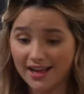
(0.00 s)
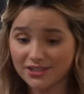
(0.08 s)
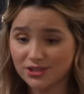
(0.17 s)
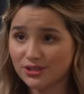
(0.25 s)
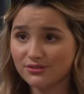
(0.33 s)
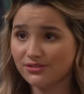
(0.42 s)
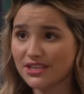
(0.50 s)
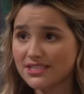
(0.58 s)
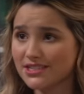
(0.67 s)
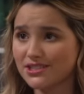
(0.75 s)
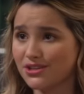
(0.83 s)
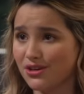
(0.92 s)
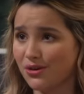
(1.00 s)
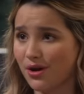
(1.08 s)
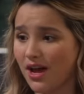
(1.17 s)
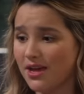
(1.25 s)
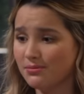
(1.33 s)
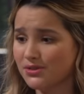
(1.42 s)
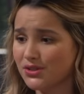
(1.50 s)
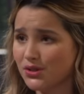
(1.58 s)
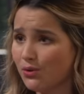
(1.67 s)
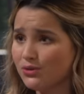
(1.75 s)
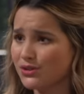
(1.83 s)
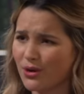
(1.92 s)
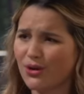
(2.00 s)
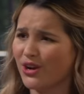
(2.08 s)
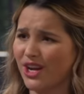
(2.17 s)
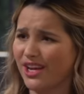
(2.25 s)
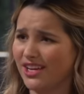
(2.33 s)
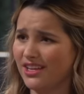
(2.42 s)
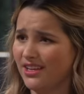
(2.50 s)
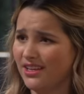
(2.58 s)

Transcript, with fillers: I should have listened to you. I am so sorry.